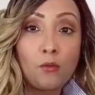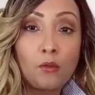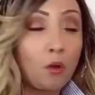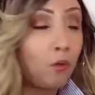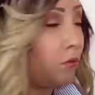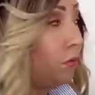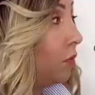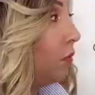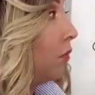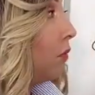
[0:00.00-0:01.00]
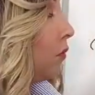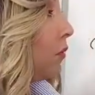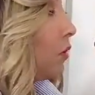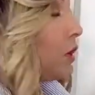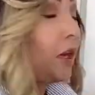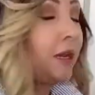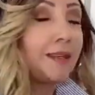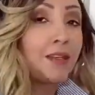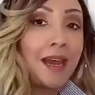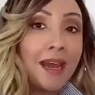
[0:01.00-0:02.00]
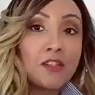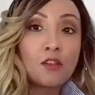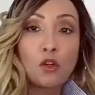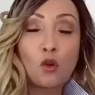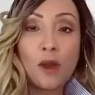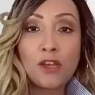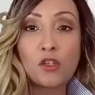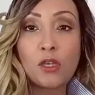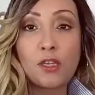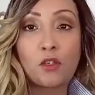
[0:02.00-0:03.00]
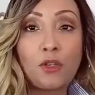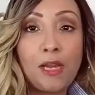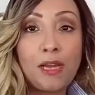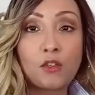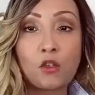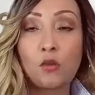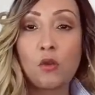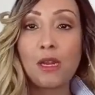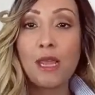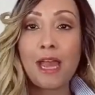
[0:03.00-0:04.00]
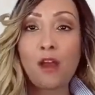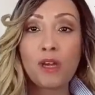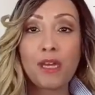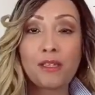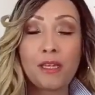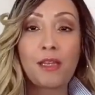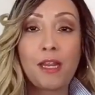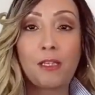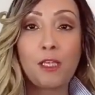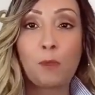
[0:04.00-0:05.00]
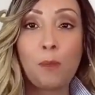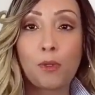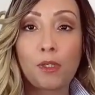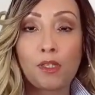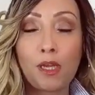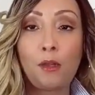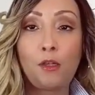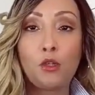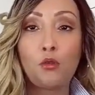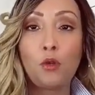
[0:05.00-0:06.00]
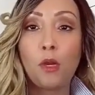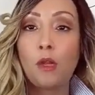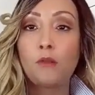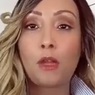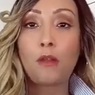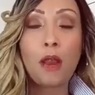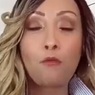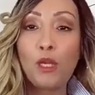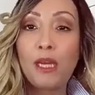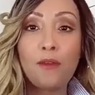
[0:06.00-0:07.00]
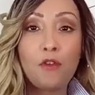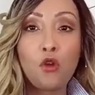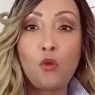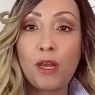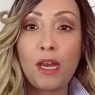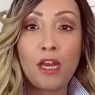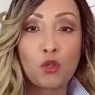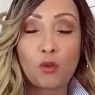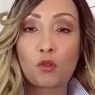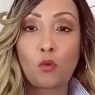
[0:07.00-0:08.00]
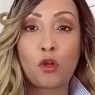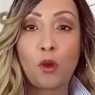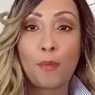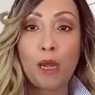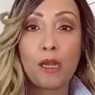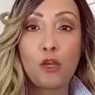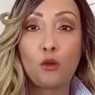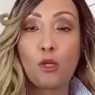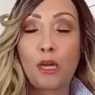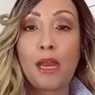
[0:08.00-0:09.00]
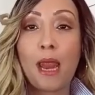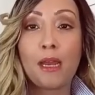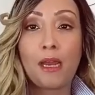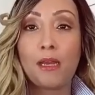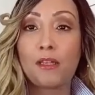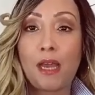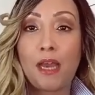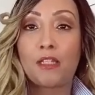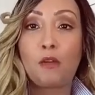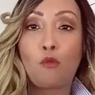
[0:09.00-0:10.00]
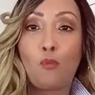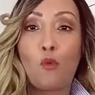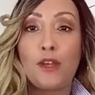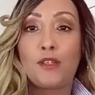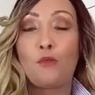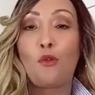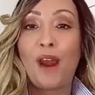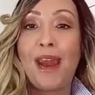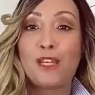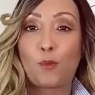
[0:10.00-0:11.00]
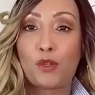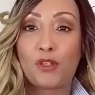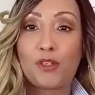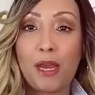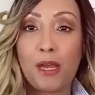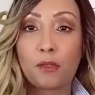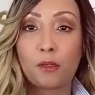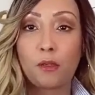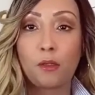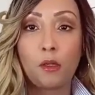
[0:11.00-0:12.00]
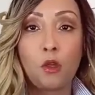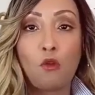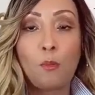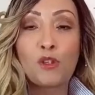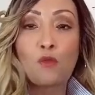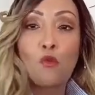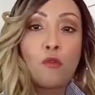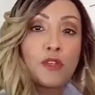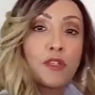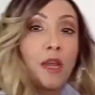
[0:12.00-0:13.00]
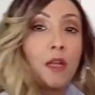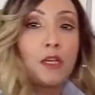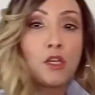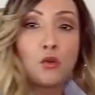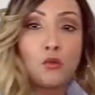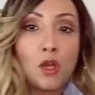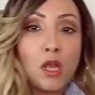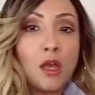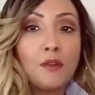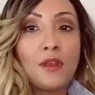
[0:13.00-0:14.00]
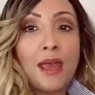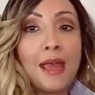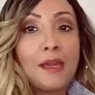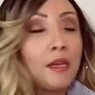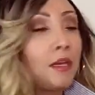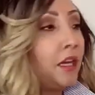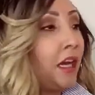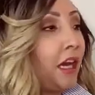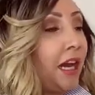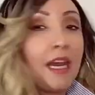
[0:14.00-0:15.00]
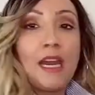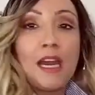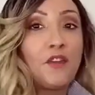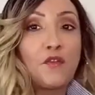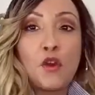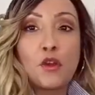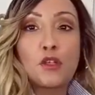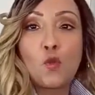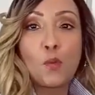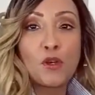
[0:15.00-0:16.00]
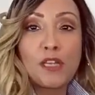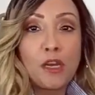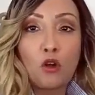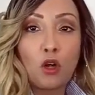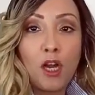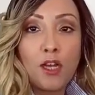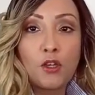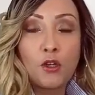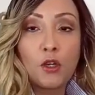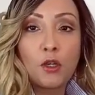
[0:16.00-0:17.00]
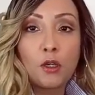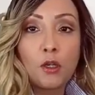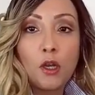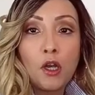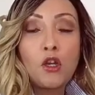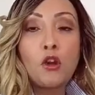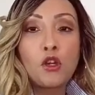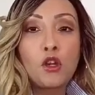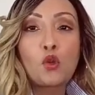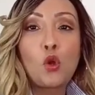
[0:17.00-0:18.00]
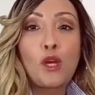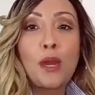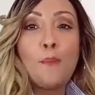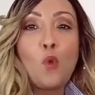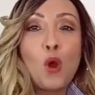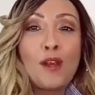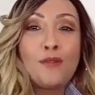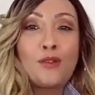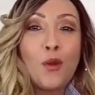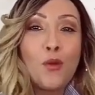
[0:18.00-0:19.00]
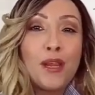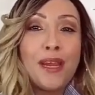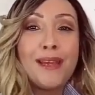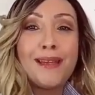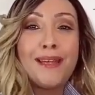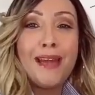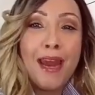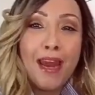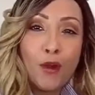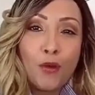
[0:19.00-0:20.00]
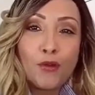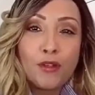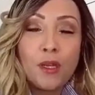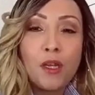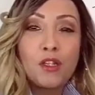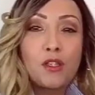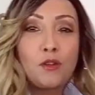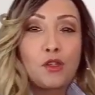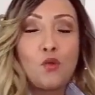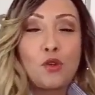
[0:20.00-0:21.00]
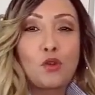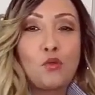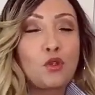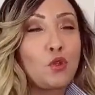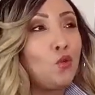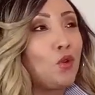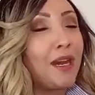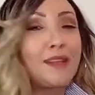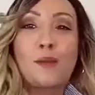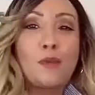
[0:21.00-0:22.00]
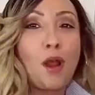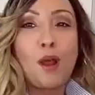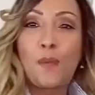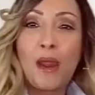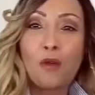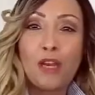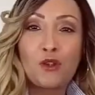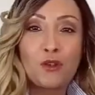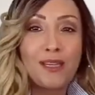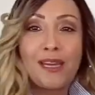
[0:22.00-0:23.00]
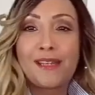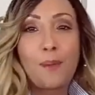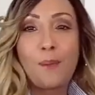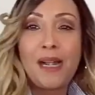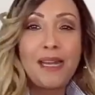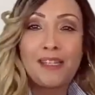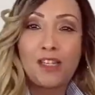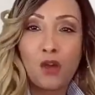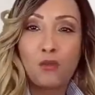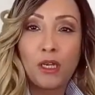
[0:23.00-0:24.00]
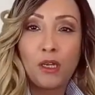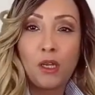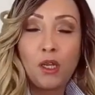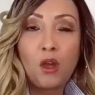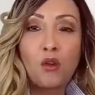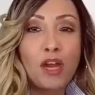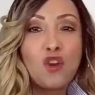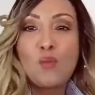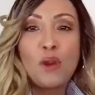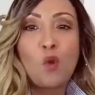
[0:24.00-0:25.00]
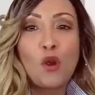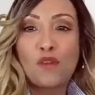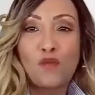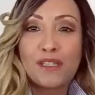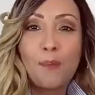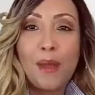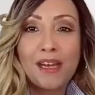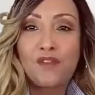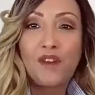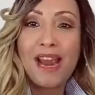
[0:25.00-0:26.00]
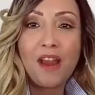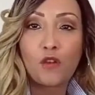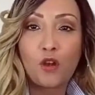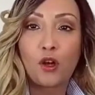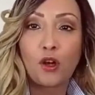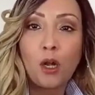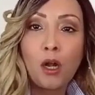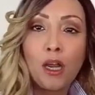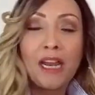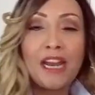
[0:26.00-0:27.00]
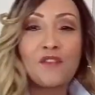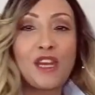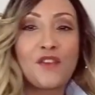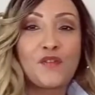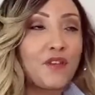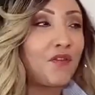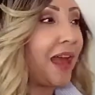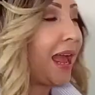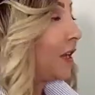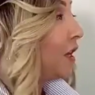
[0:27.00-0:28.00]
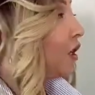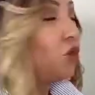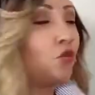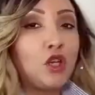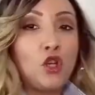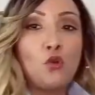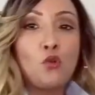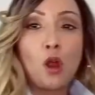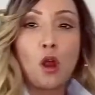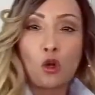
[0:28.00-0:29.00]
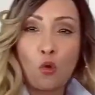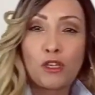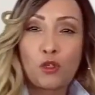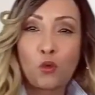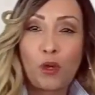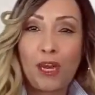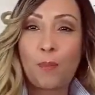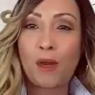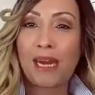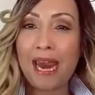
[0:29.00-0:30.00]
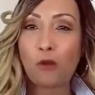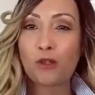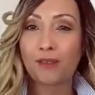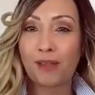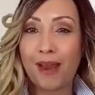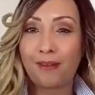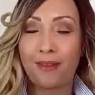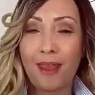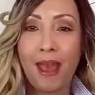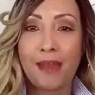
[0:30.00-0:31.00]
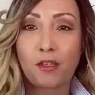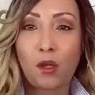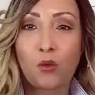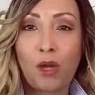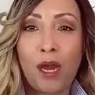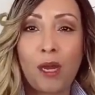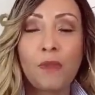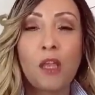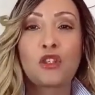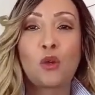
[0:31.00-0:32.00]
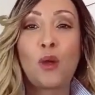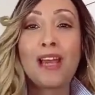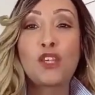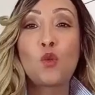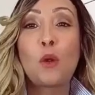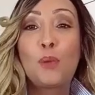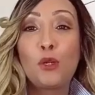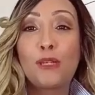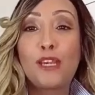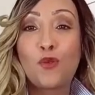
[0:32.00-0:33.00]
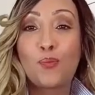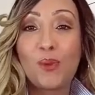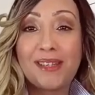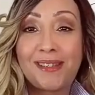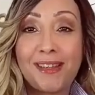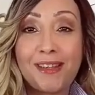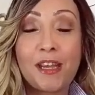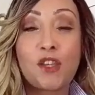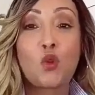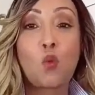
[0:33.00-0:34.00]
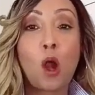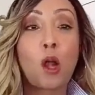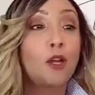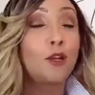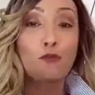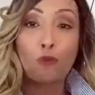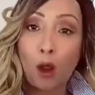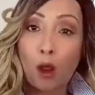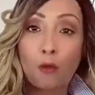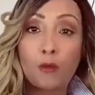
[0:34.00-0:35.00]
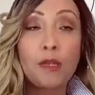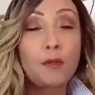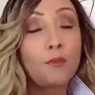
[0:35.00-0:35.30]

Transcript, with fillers: So to answer the question as it relates to how is it that these people are telling you they're not really giving you any interest on your money, you're looking at it and it's saying 0.08%. Well, Ms. Aurorah is telling you that if you're 2% or under, you're, you're talking more than 30 years to, to, to get some compound interest, to get some monies going okay, you'll be working for somebody forever if, if in fact you, you are going to keep accounts like that, okay? So as you are building your business, as you are uh,